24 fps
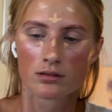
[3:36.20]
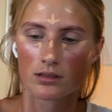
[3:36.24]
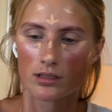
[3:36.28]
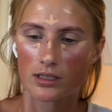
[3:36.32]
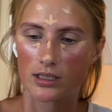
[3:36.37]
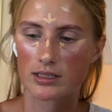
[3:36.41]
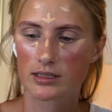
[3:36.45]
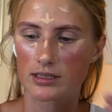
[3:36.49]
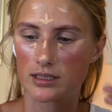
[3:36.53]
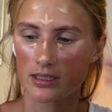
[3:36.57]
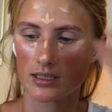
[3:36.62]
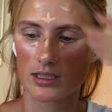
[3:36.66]

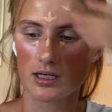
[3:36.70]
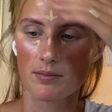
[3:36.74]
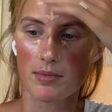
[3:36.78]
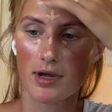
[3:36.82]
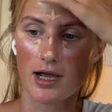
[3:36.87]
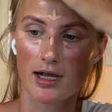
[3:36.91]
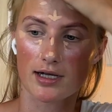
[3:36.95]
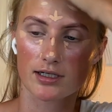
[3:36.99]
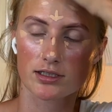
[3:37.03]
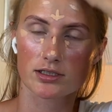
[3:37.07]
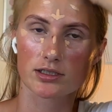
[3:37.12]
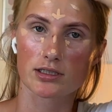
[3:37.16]
And then I'm
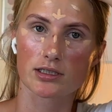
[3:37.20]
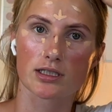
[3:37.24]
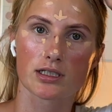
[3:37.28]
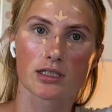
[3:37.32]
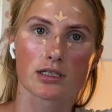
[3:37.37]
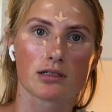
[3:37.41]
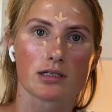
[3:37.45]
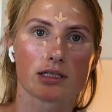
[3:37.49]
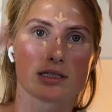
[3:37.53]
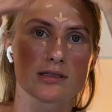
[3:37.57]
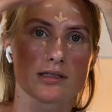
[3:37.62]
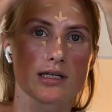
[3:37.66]
actually going to
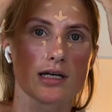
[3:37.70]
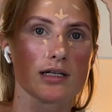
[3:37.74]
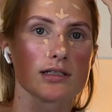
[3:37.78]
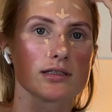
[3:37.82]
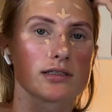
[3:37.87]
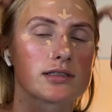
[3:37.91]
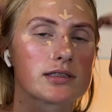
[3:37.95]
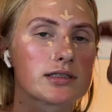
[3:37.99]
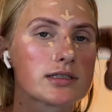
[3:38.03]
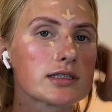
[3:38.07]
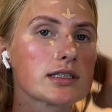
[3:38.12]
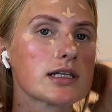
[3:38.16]
let that
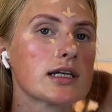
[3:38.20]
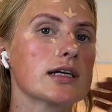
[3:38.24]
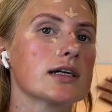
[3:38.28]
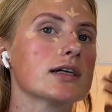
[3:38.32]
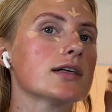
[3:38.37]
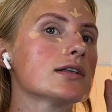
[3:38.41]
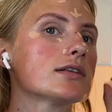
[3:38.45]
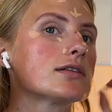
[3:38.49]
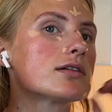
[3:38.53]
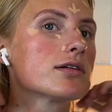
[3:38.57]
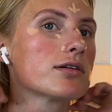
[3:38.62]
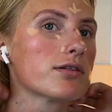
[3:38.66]

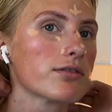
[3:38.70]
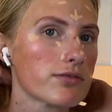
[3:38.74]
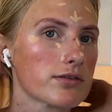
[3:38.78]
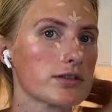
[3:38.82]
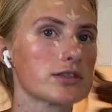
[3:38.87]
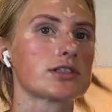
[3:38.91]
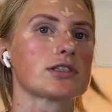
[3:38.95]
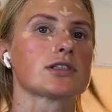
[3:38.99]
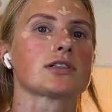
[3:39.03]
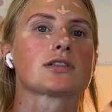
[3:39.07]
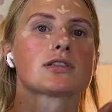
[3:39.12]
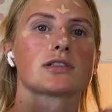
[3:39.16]
sit for
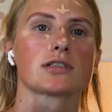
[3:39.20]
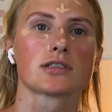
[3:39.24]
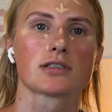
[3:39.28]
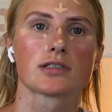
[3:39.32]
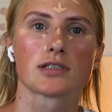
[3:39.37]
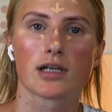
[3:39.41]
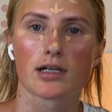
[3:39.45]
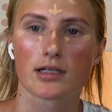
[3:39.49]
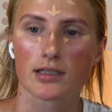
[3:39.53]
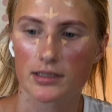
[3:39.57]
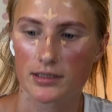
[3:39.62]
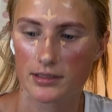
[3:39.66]
just a
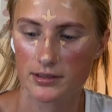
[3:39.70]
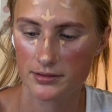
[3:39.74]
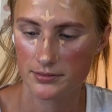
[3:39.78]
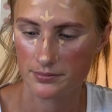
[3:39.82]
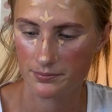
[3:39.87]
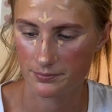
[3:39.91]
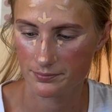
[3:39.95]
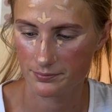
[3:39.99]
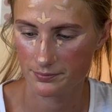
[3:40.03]
second.